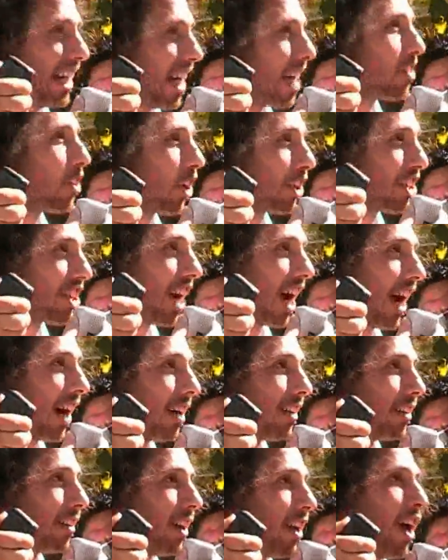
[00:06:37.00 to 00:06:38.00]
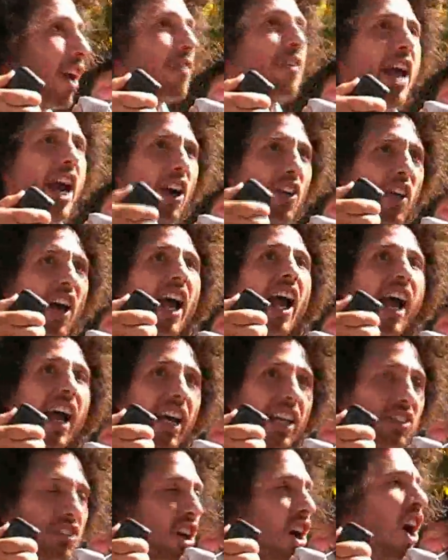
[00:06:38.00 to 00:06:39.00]
La Rocha. They are the
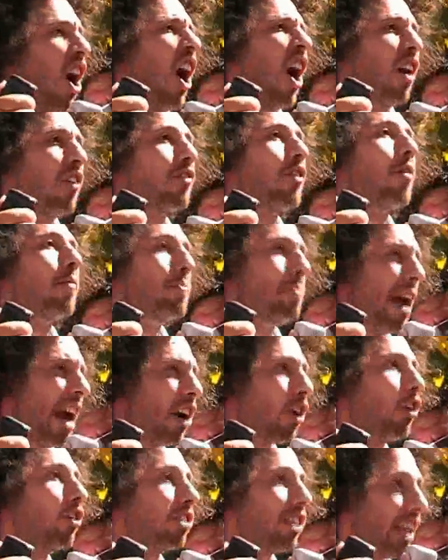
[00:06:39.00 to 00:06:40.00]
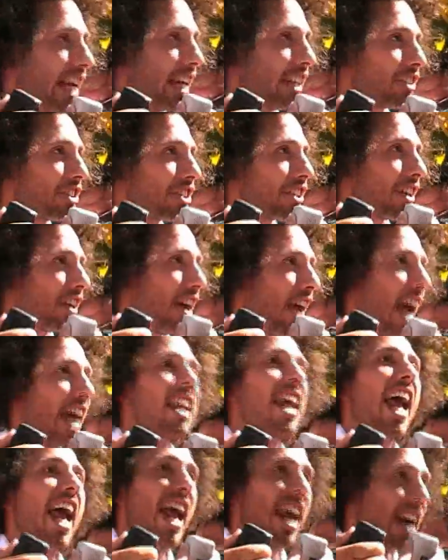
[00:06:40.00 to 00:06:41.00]
heads of Merrill Lynch and
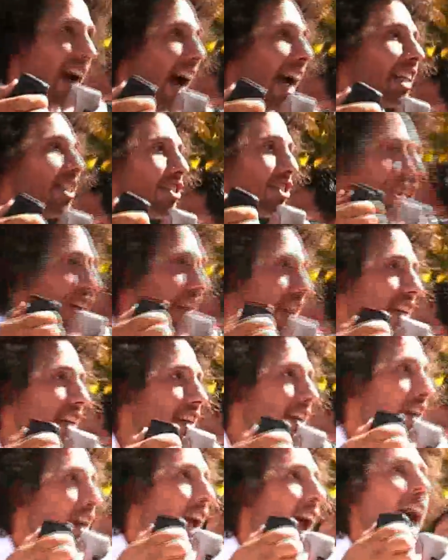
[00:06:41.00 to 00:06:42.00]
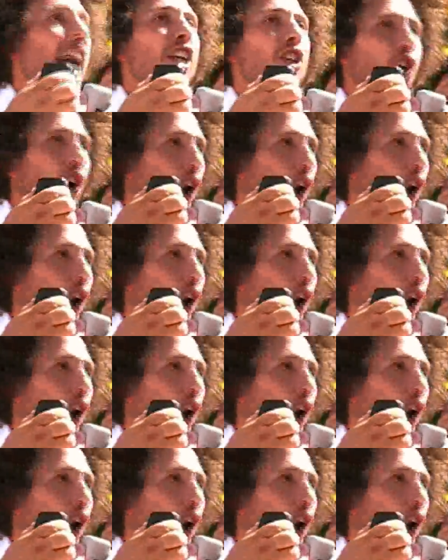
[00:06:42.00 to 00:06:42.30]
AIG and